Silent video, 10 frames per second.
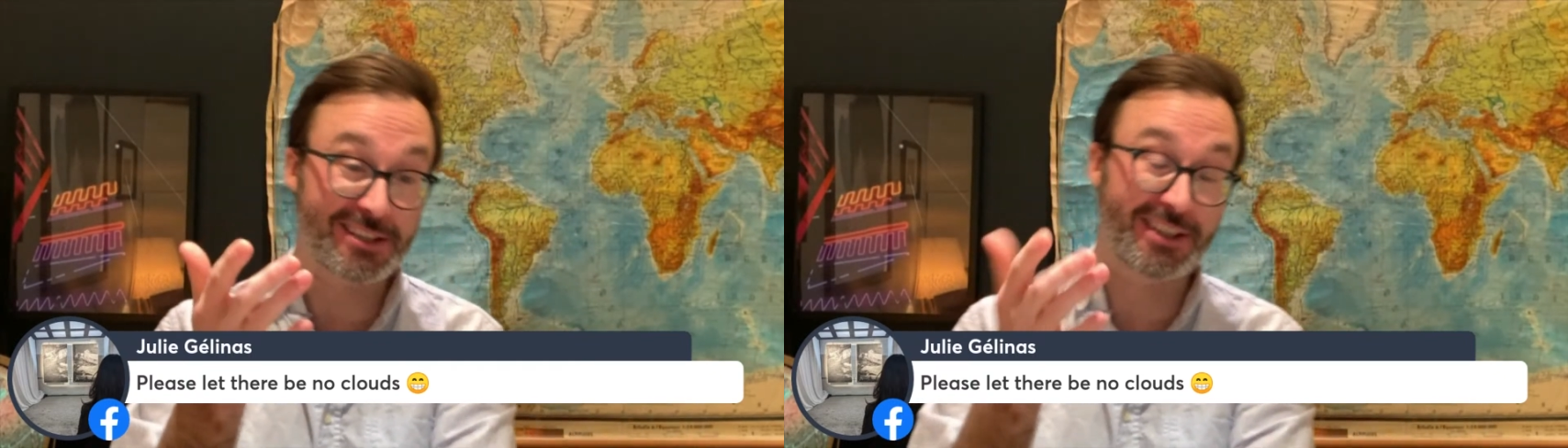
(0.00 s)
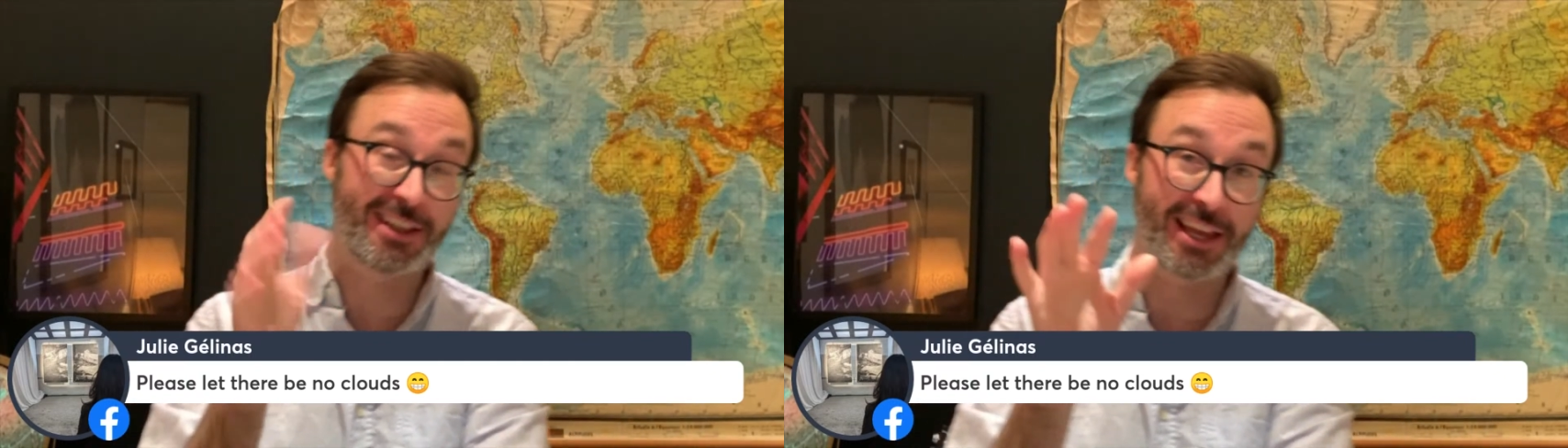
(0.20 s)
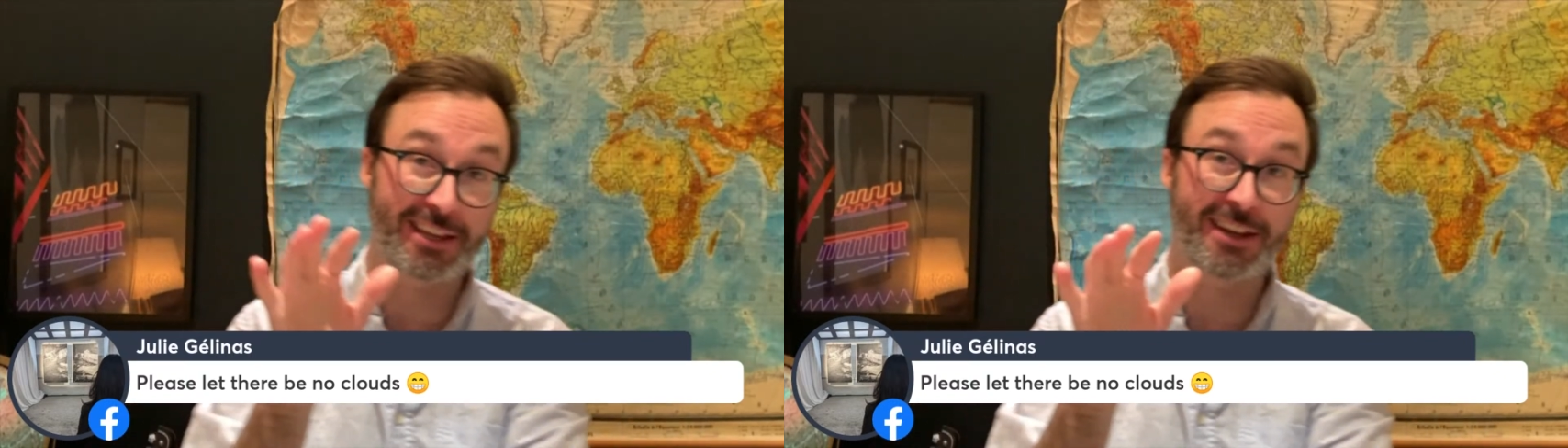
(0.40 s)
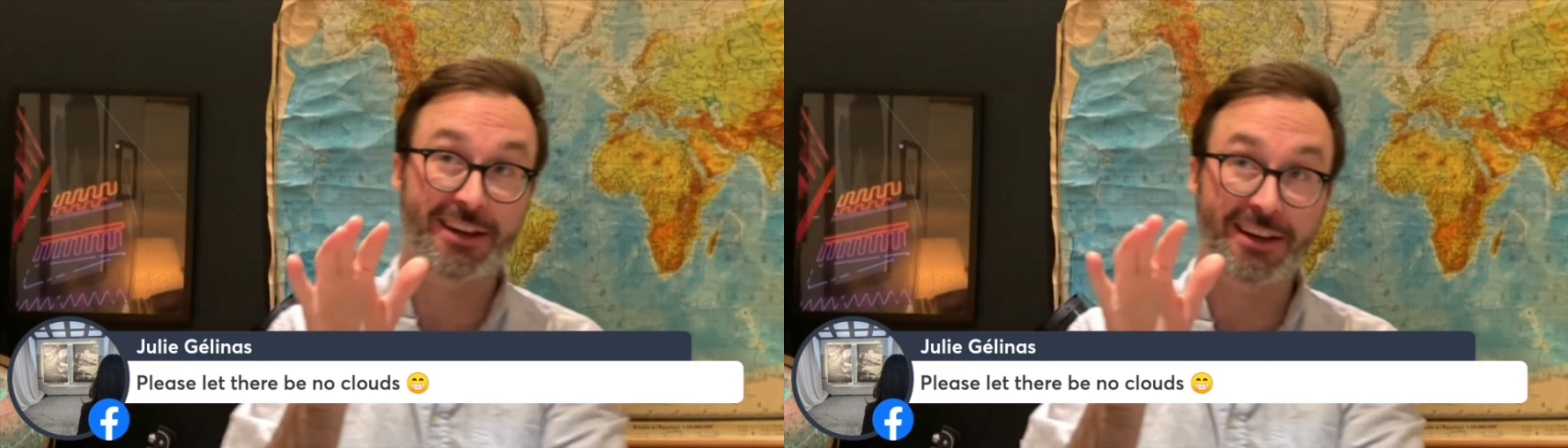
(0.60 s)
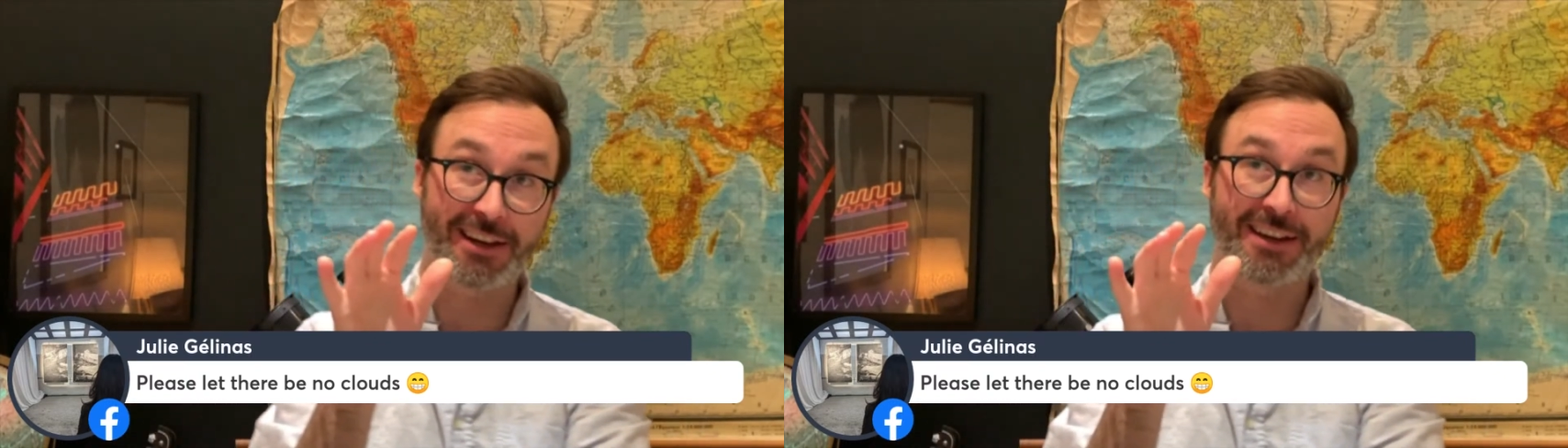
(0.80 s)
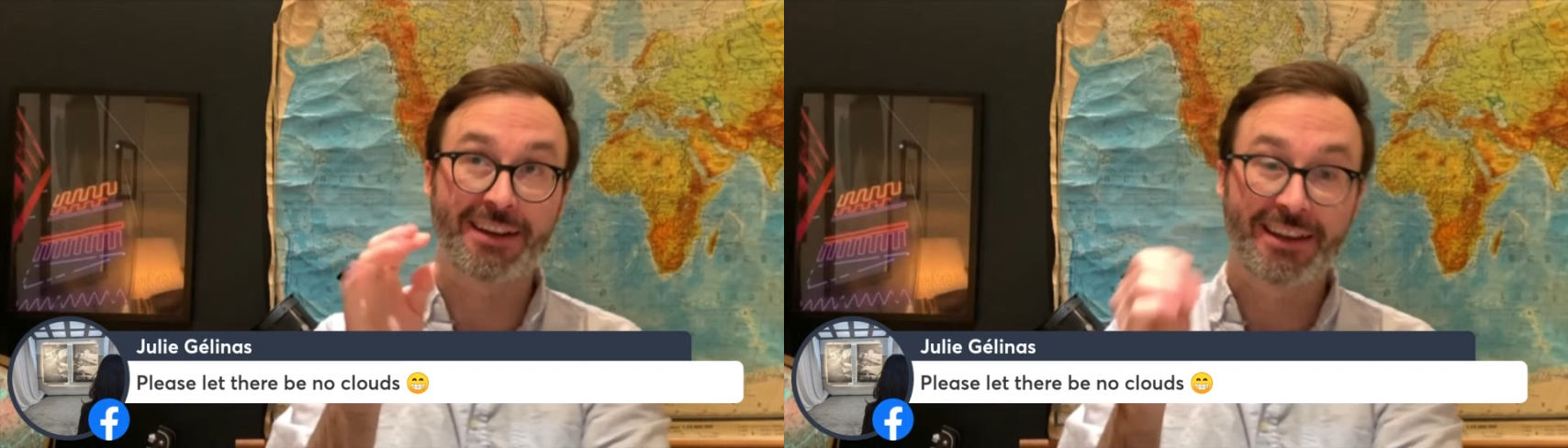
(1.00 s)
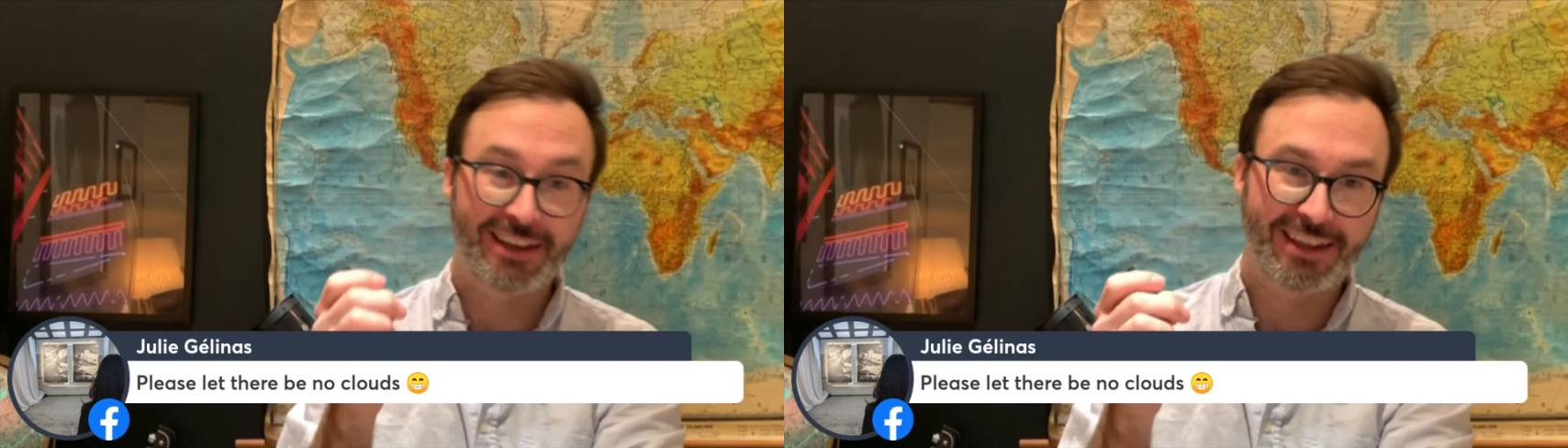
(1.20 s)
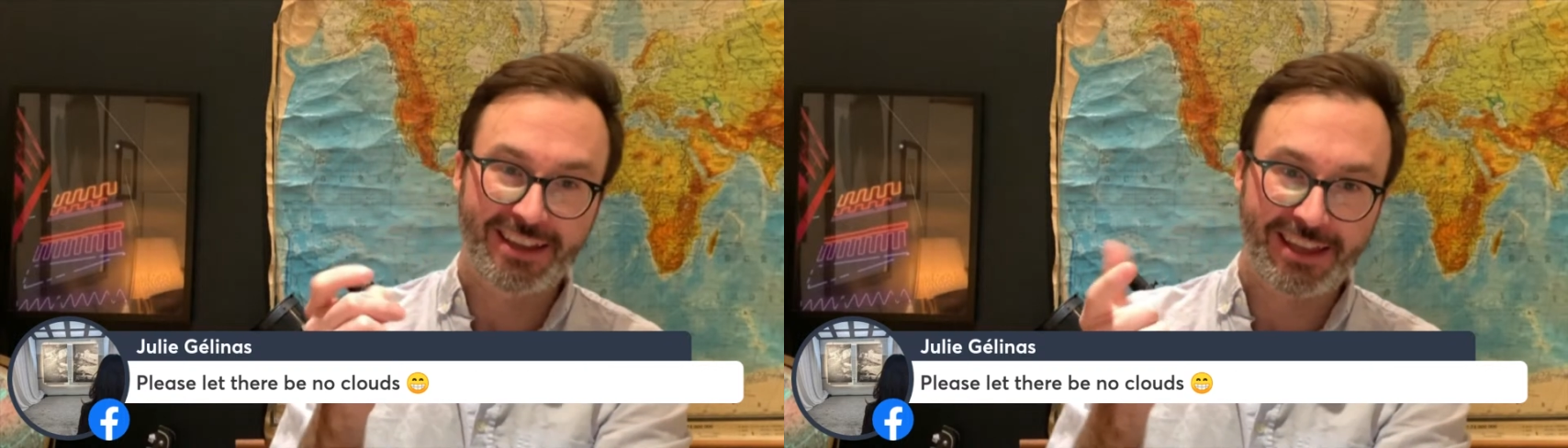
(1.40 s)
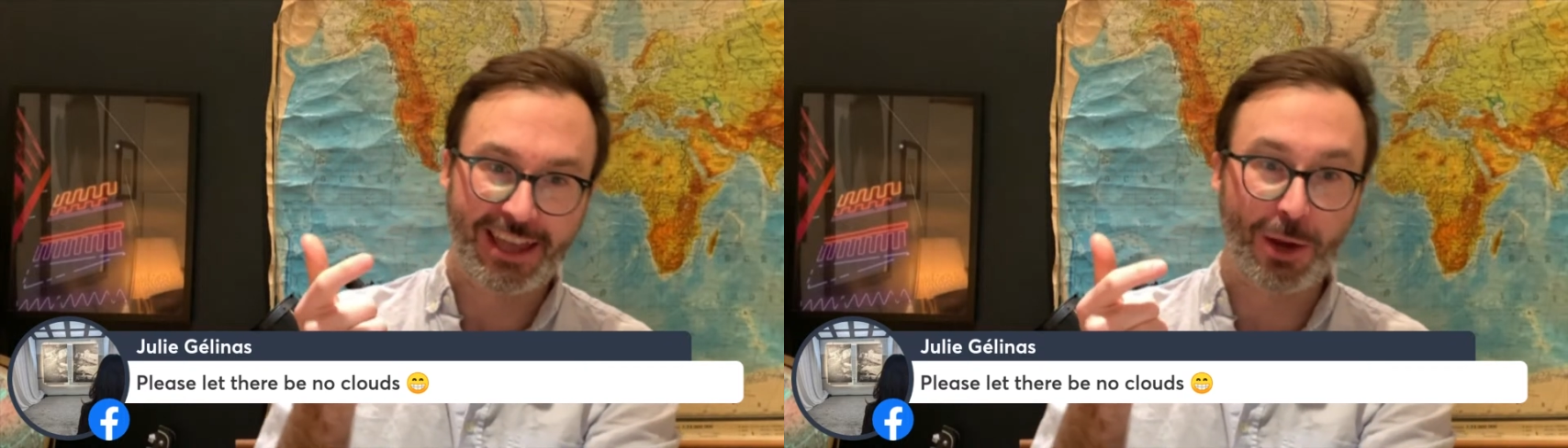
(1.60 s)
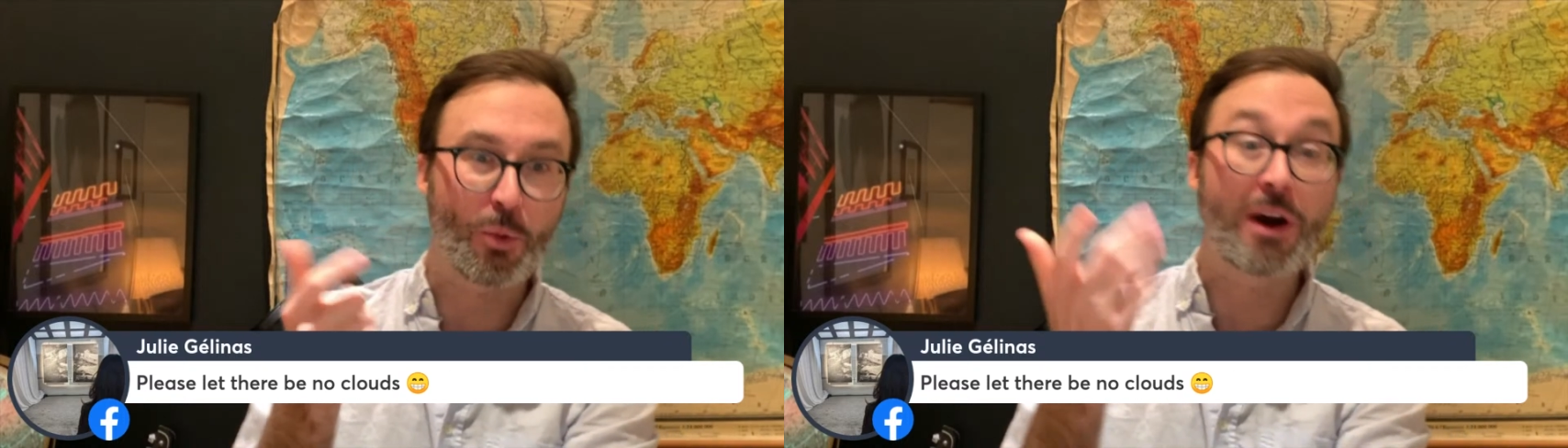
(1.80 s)
like a
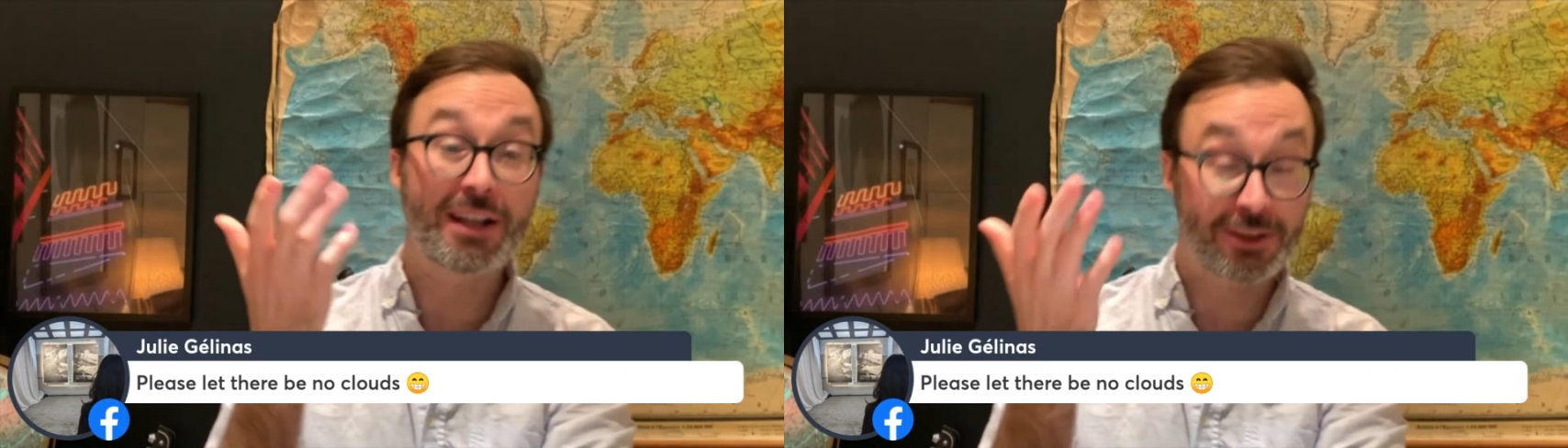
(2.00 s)
1 in